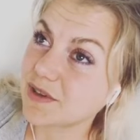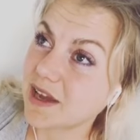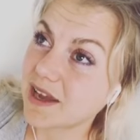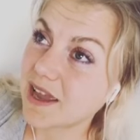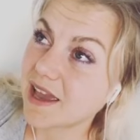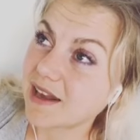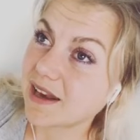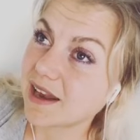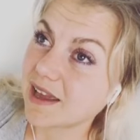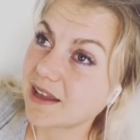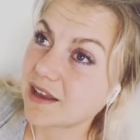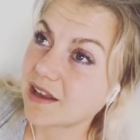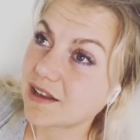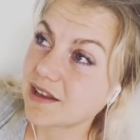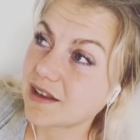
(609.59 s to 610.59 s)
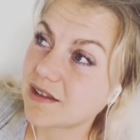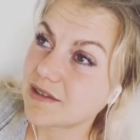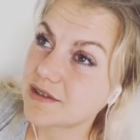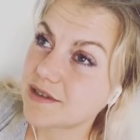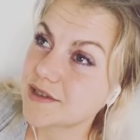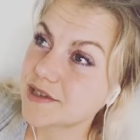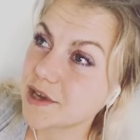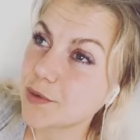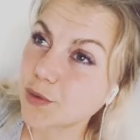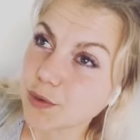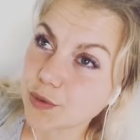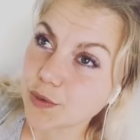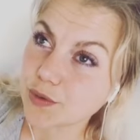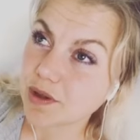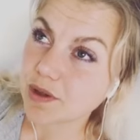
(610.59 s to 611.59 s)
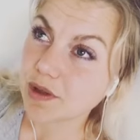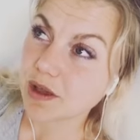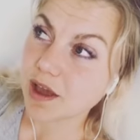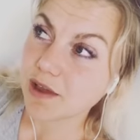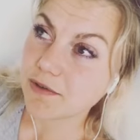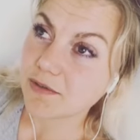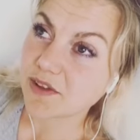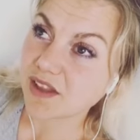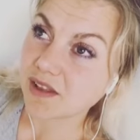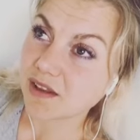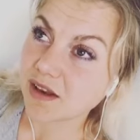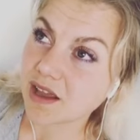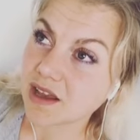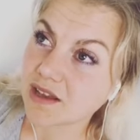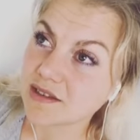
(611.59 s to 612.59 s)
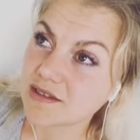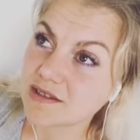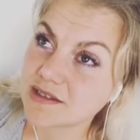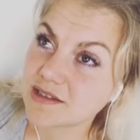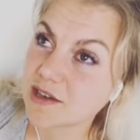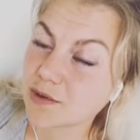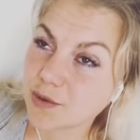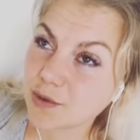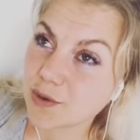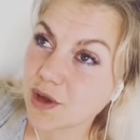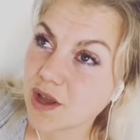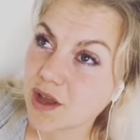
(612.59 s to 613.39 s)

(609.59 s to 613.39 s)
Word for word: had like zero. I felt like zero.